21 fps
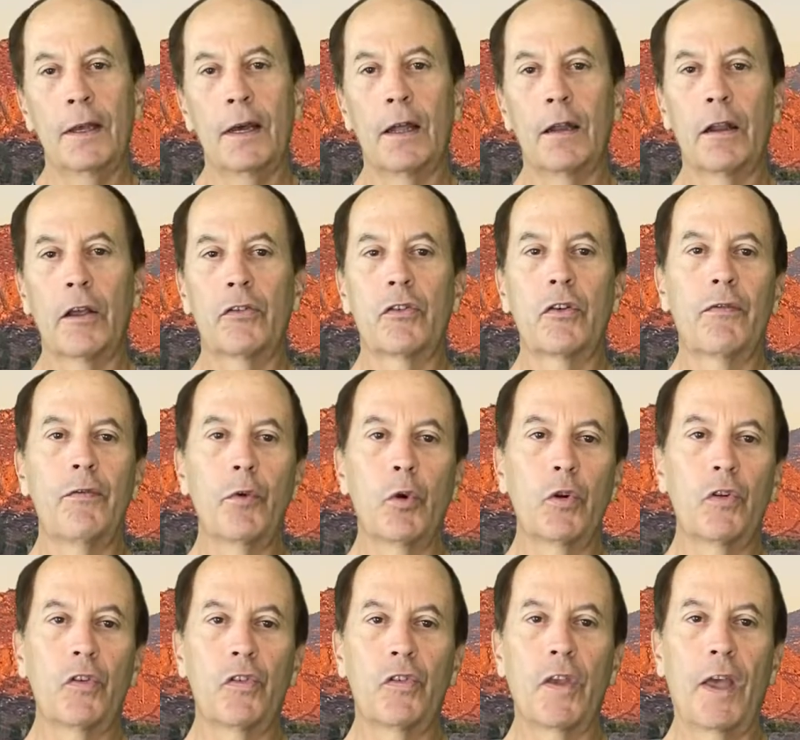unless a
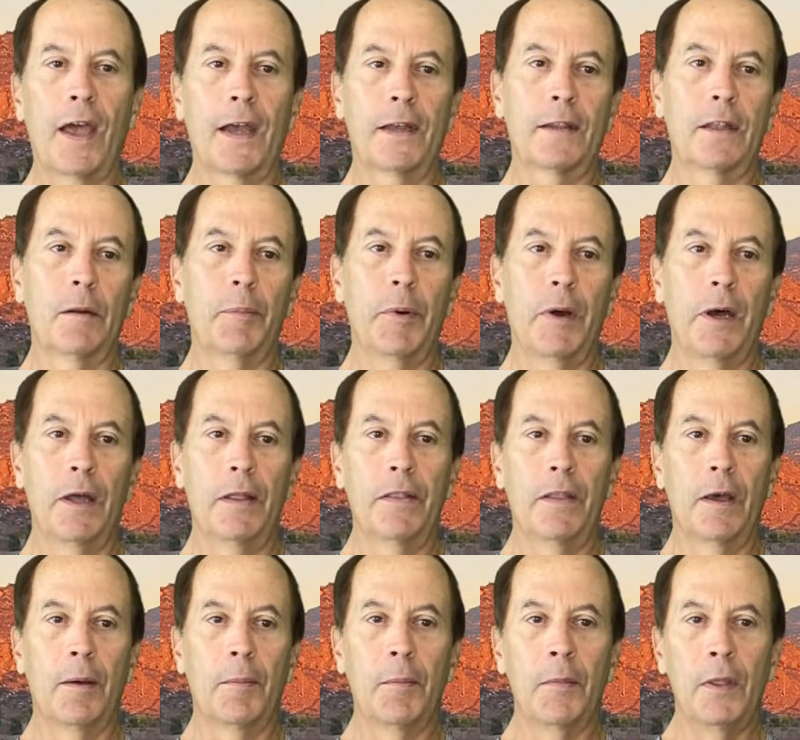force is acted upon
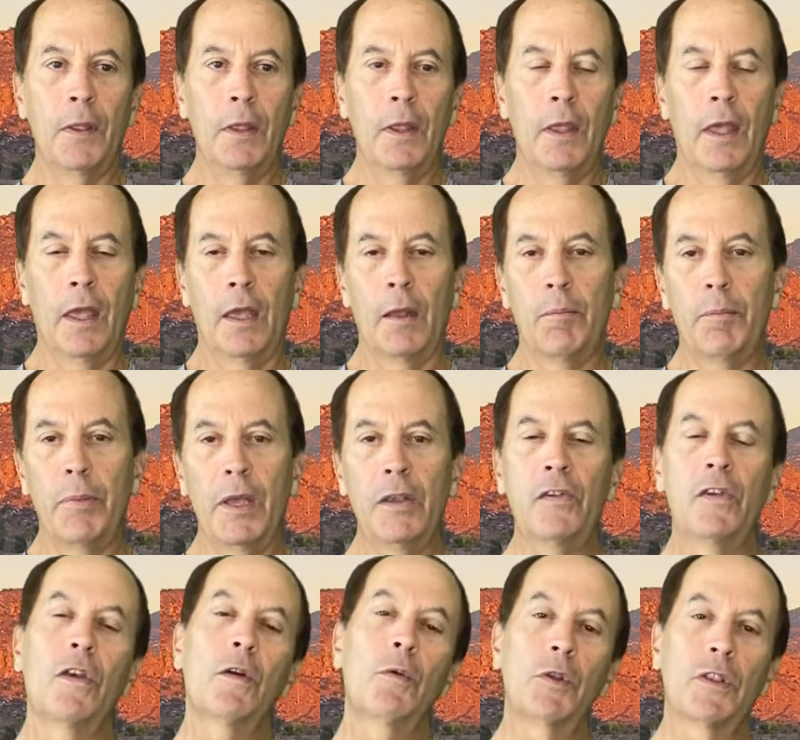them. And
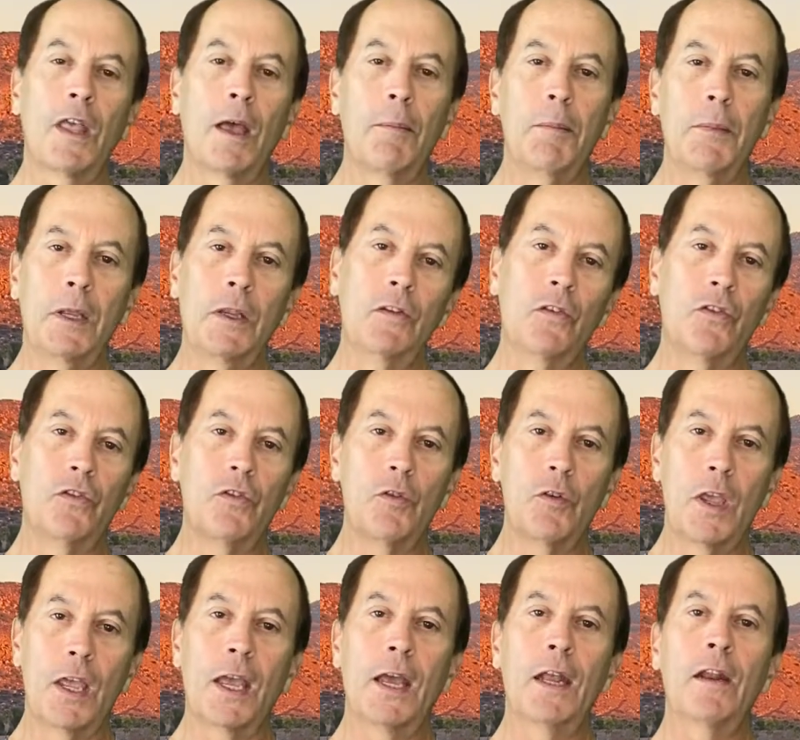basically what that means is you
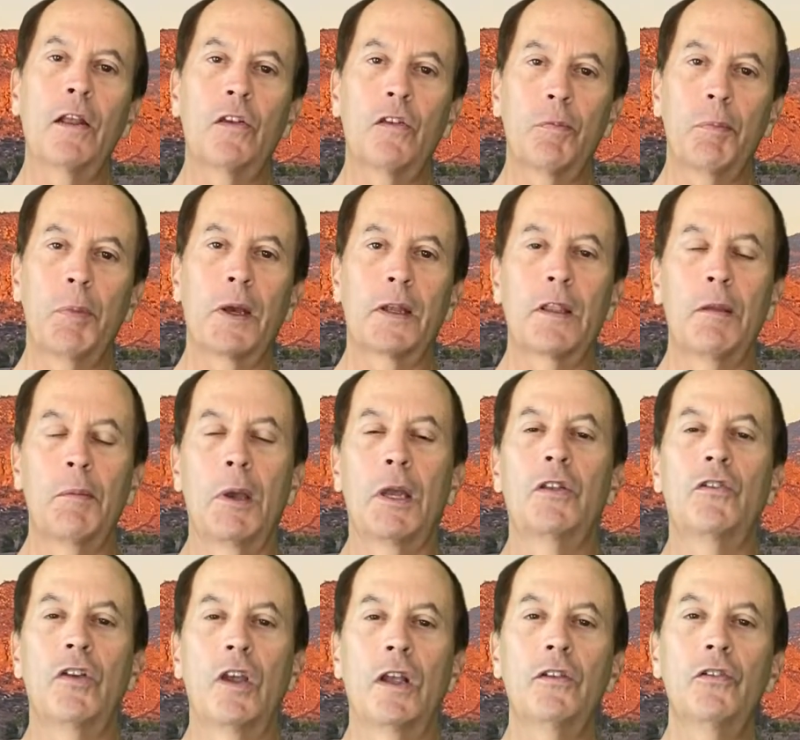can't expect to
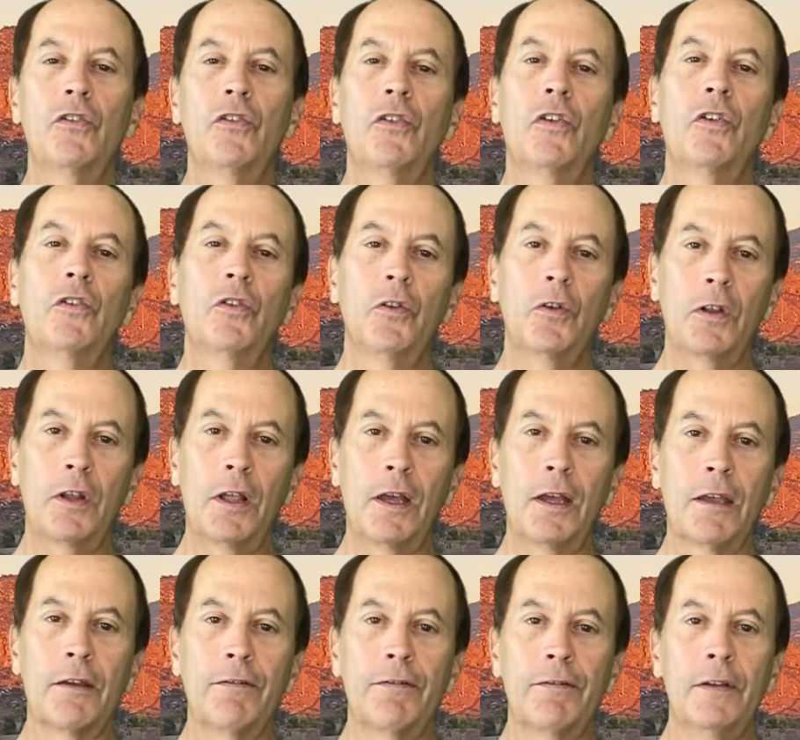make changes in your
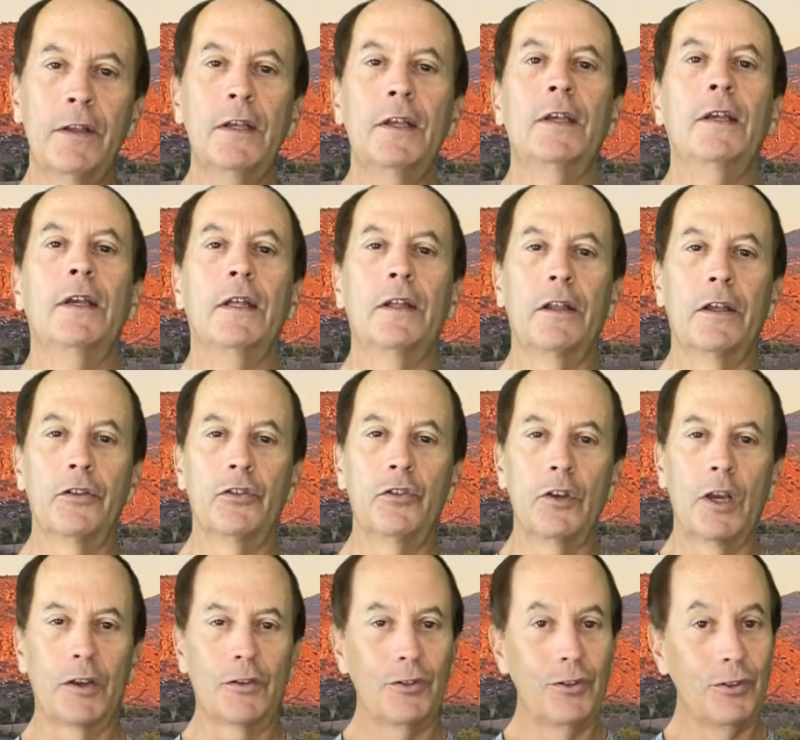life unless
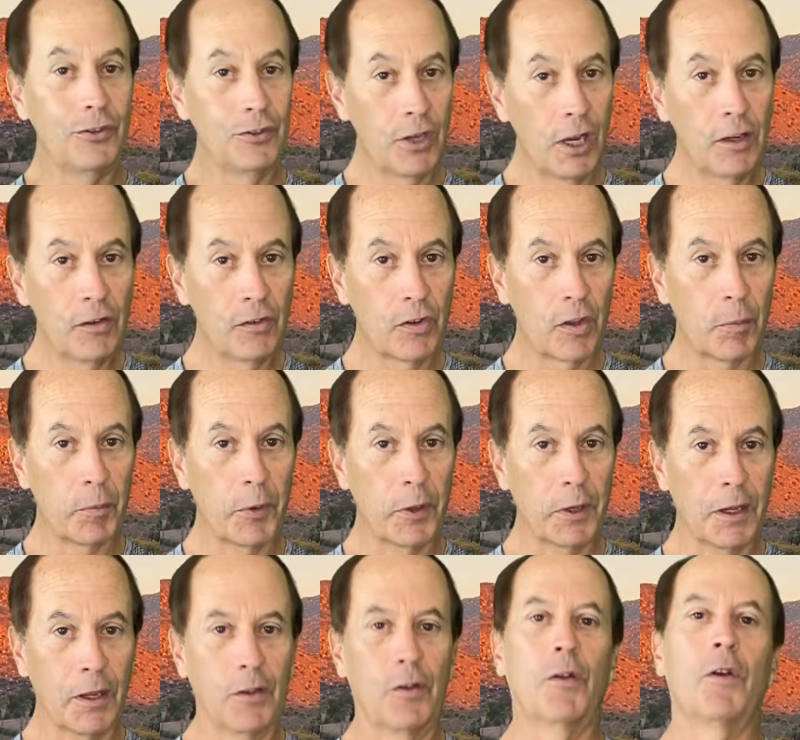you actually change
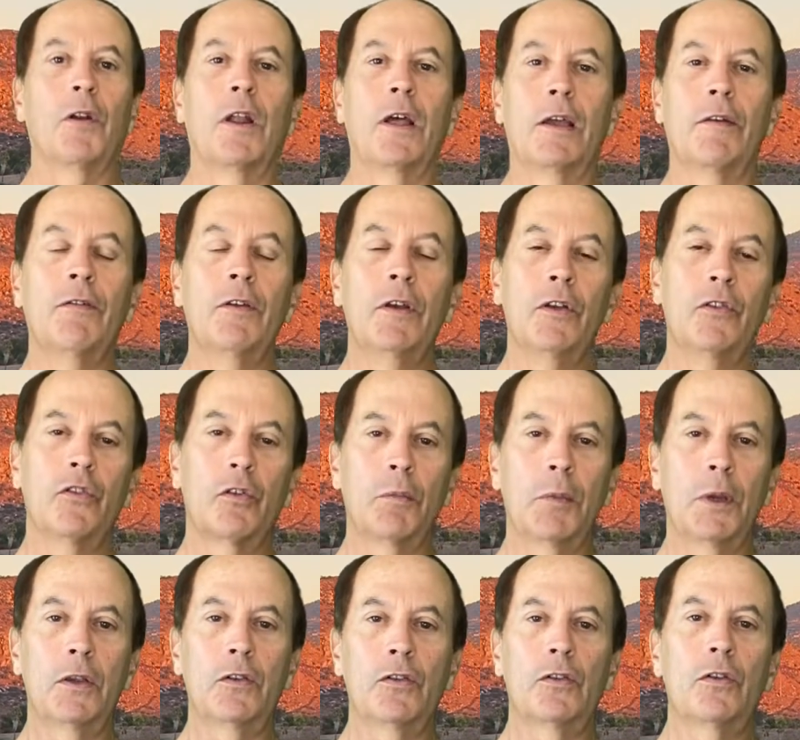something in your life. So
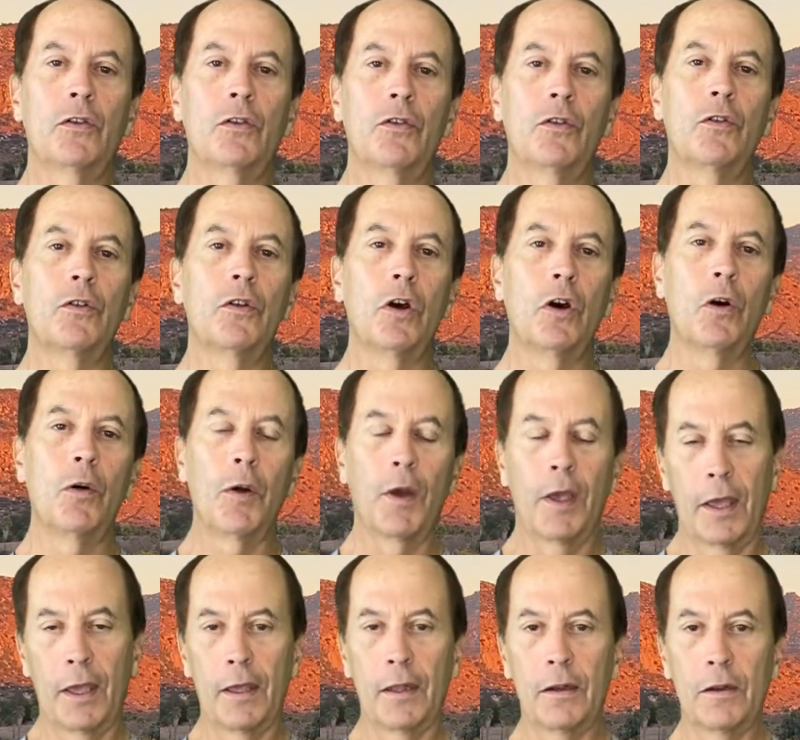make sure you go
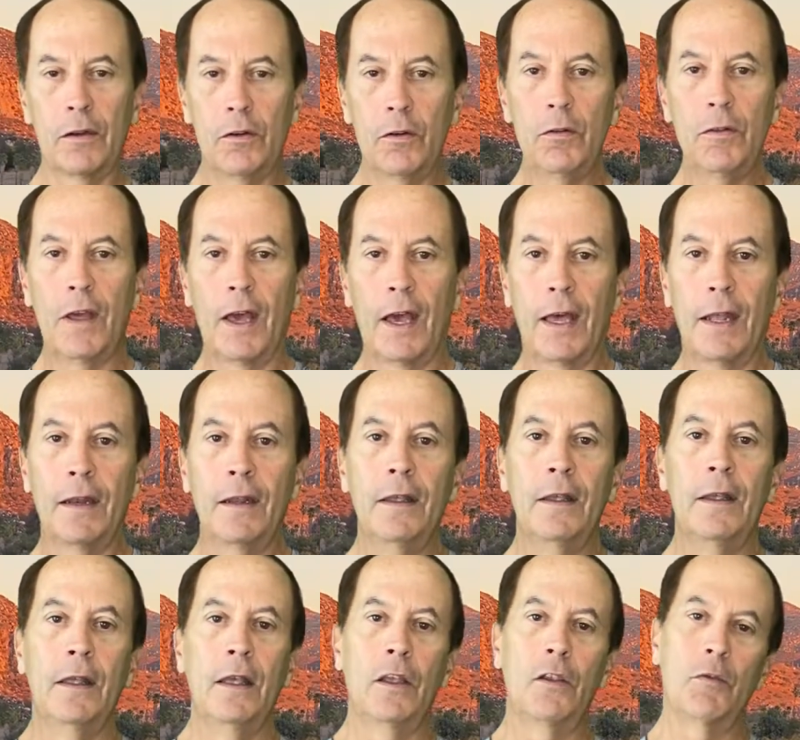and do that
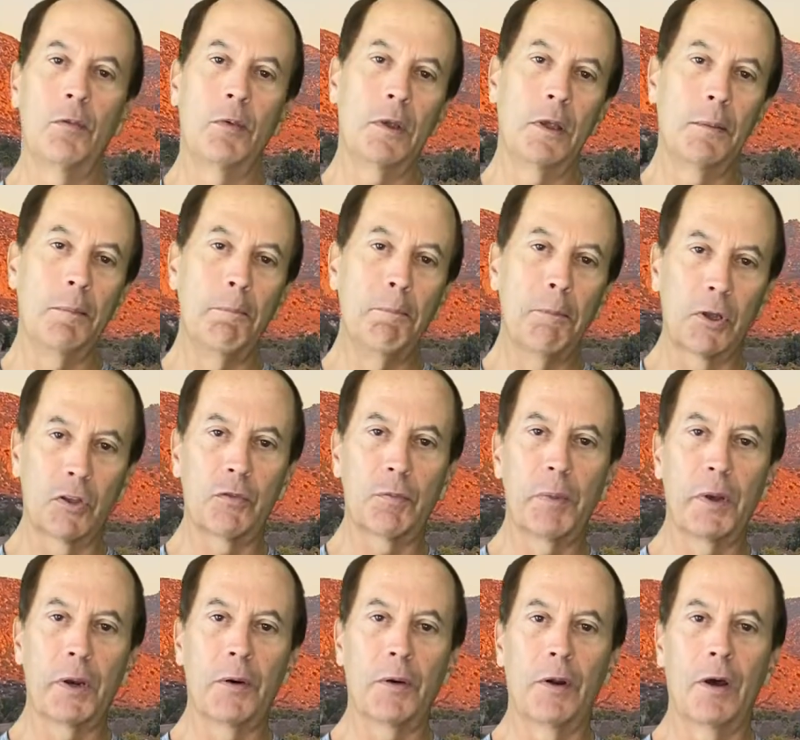and you'll be much
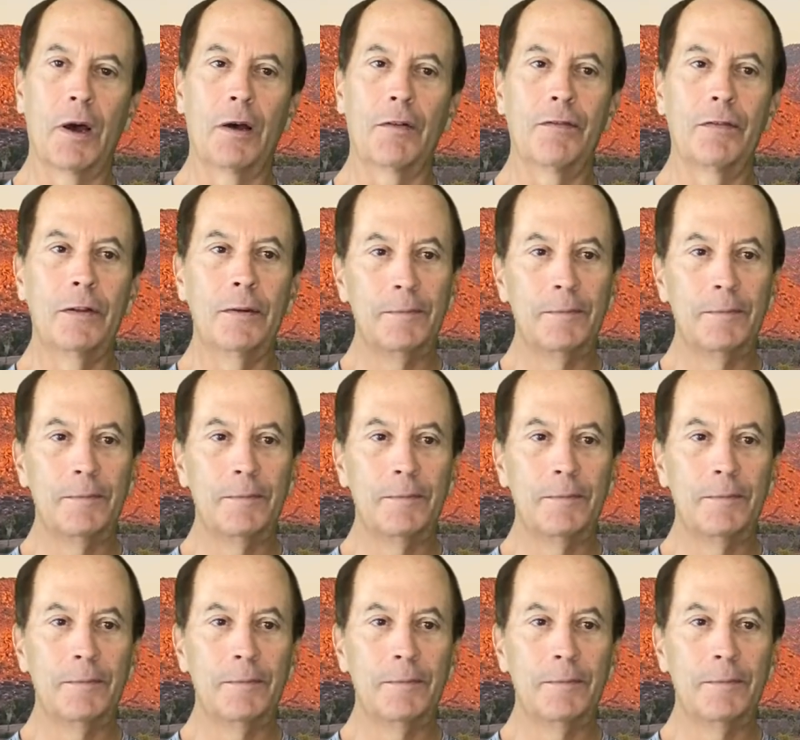better off.